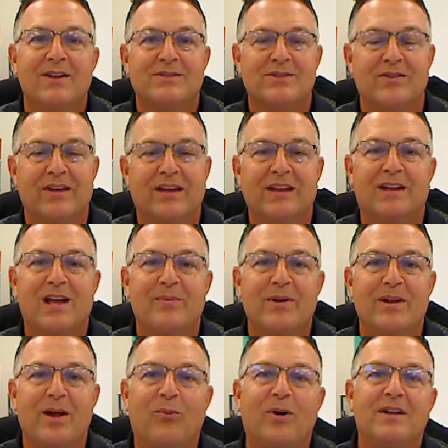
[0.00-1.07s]
so they get to come
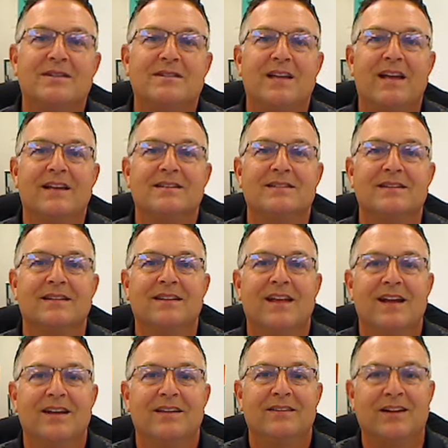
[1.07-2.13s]
in on Wednesdays and
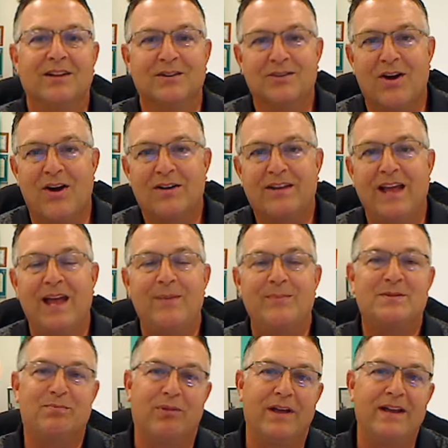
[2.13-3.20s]
they can talk
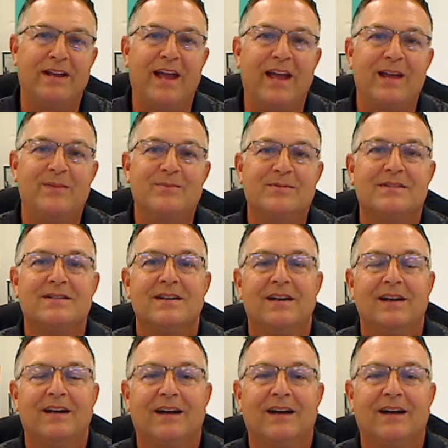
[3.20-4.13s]
games, play games,